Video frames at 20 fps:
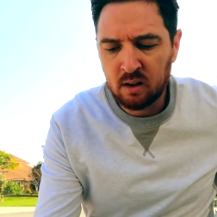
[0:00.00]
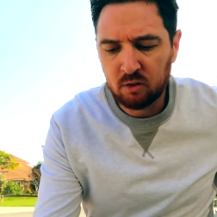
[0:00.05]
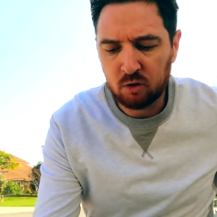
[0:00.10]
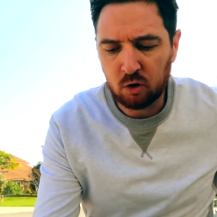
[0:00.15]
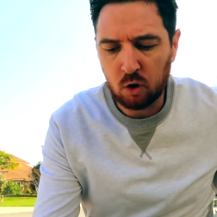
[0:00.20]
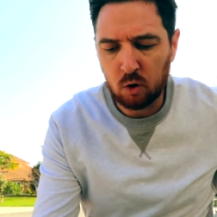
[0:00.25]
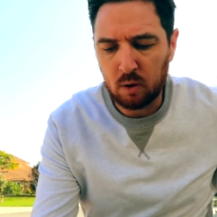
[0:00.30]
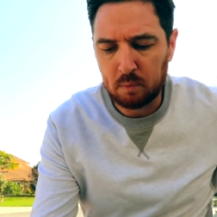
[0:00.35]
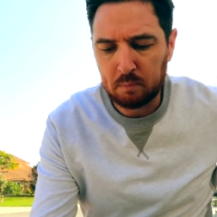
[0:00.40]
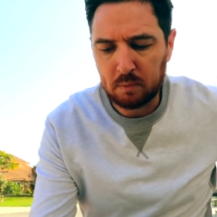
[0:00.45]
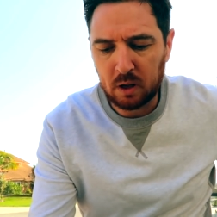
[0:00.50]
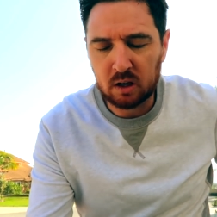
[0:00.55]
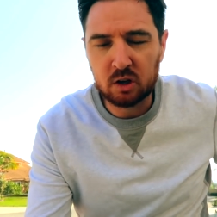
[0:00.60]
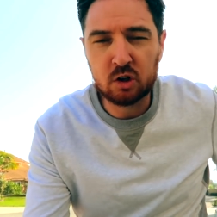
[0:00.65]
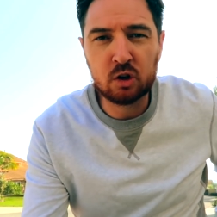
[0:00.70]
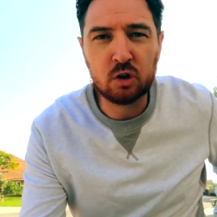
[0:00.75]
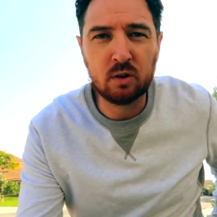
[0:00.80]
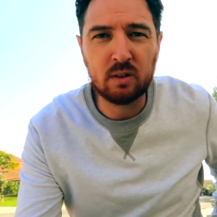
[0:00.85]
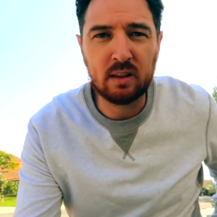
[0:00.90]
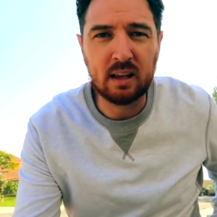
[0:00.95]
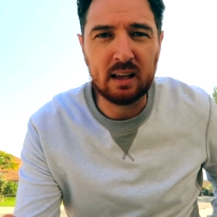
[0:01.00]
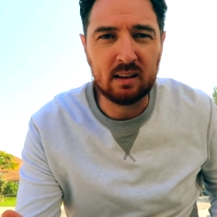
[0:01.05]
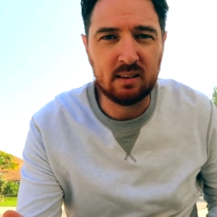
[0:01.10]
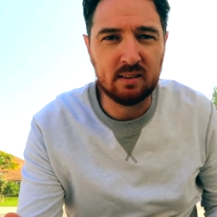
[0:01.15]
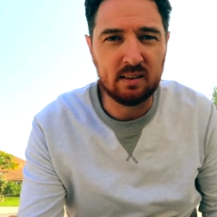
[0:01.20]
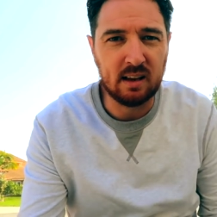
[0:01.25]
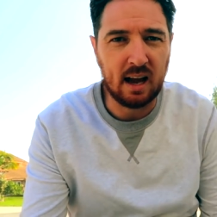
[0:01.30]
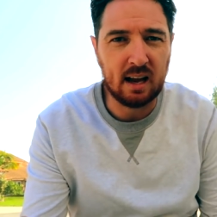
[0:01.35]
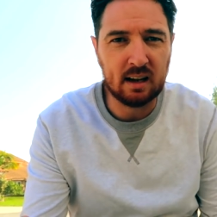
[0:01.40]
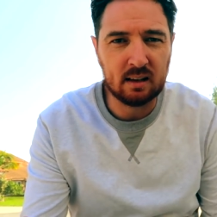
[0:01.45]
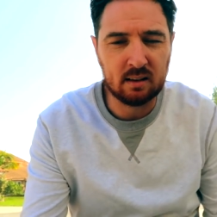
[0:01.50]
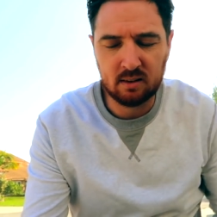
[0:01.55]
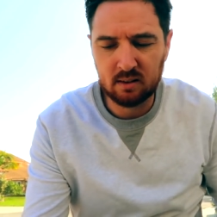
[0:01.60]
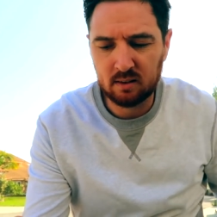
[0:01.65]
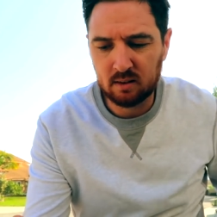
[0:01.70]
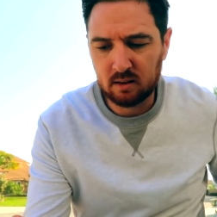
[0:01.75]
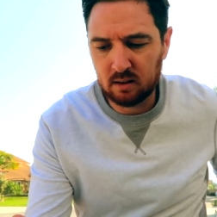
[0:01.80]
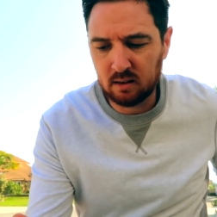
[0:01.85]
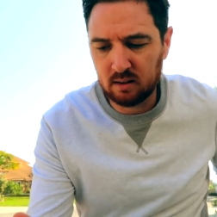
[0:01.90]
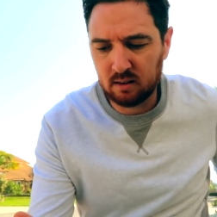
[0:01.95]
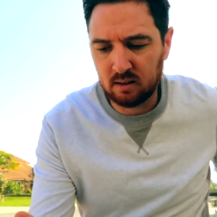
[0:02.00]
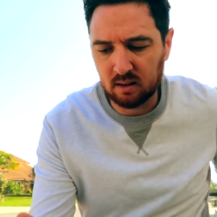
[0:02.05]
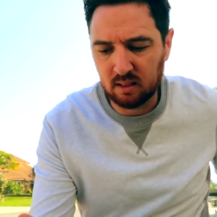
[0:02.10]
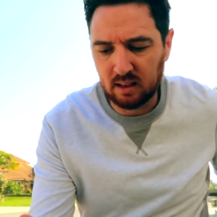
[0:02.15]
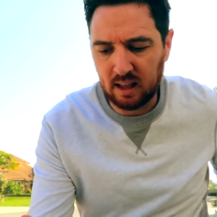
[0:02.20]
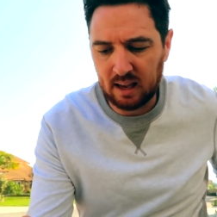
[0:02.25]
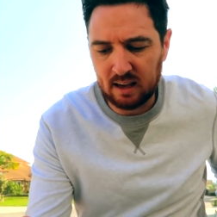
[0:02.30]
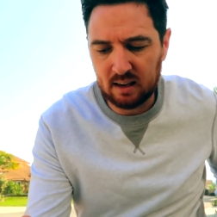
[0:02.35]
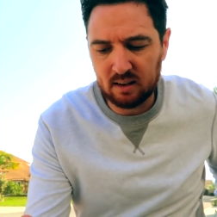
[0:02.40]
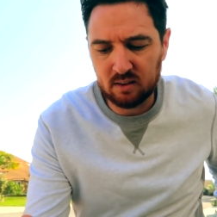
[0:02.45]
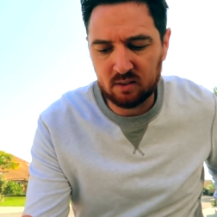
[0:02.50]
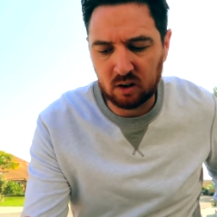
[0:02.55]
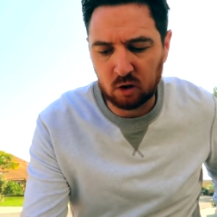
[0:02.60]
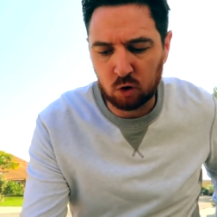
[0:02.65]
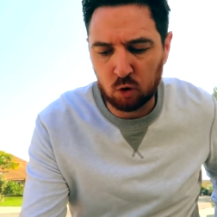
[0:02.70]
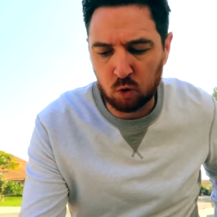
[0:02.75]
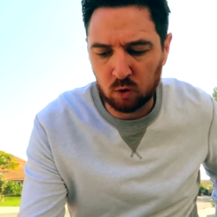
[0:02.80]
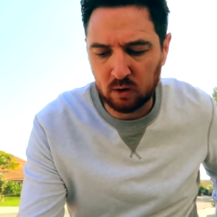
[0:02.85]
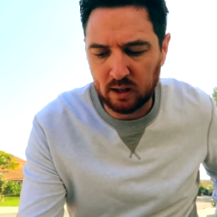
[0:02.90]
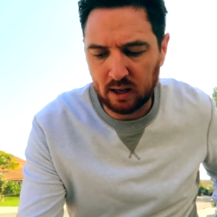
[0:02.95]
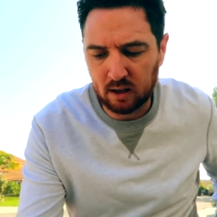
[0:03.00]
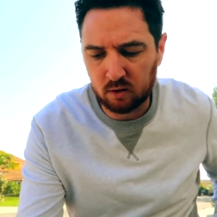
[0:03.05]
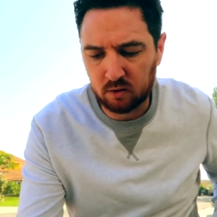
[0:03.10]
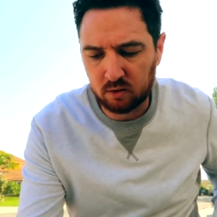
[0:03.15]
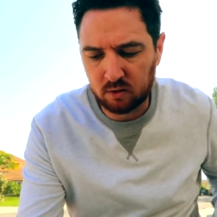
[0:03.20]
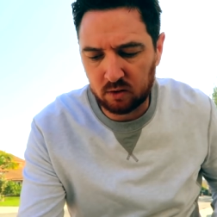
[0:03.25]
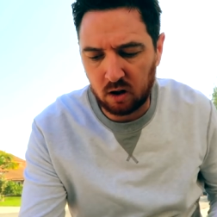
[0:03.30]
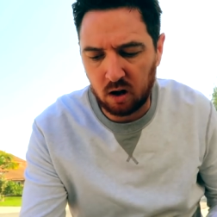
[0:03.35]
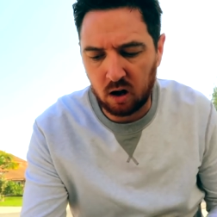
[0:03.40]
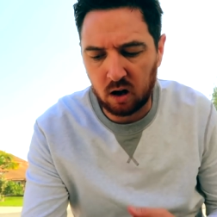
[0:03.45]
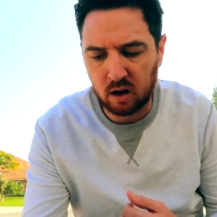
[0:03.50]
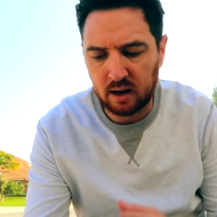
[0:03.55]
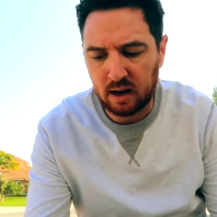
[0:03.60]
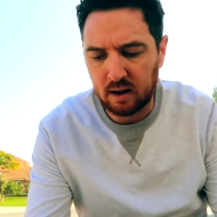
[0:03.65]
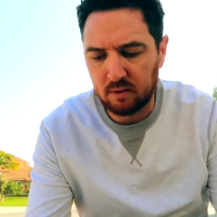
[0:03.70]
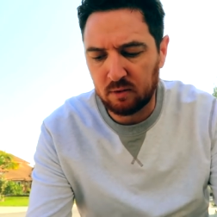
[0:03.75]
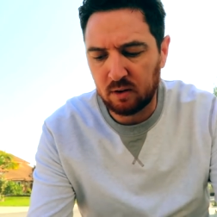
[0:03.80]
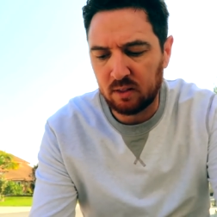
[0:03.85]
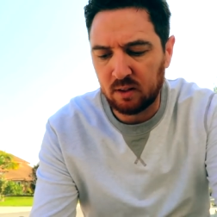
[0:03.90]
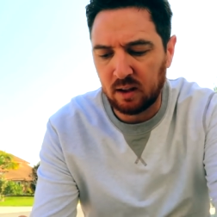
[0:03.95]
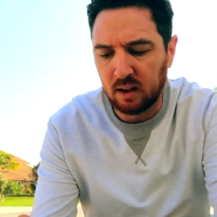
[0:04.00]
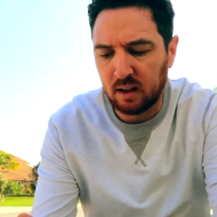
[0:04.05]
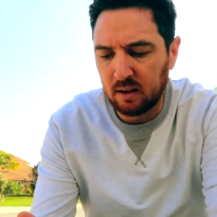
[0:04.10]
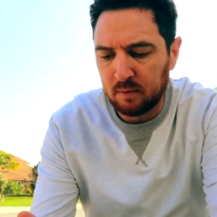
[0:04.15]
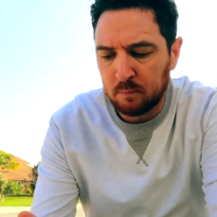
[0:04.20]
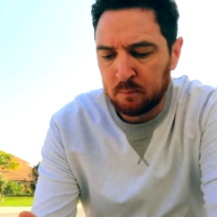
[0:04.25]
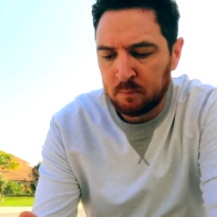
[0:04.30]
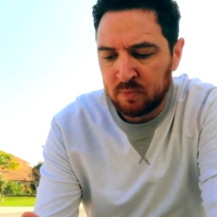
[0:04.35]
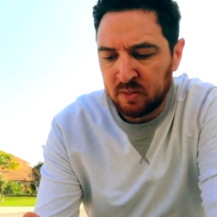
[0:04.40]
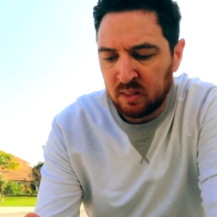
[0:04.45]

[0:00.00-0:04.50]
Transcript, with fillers: so I'm not sure the exact delays and cooldowns on everything.